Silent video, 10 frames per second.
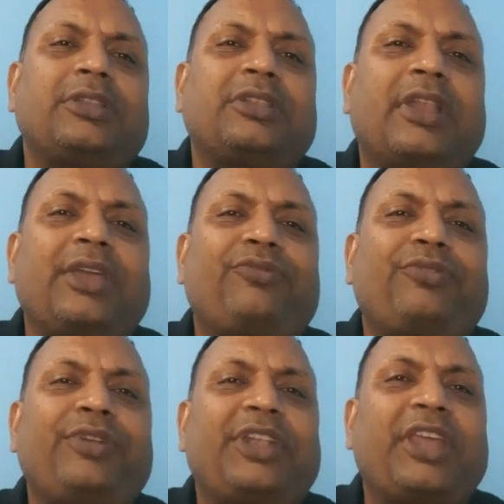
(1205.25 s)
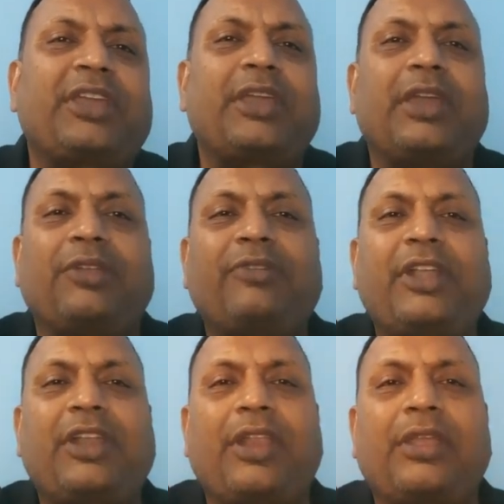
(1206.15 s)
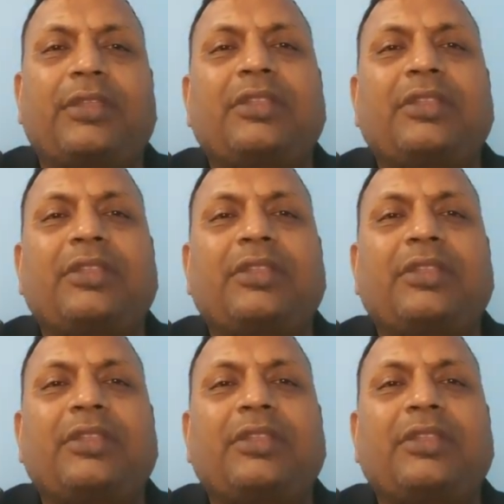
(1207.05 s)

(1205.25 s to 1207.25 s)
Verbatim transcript: if we take inventory,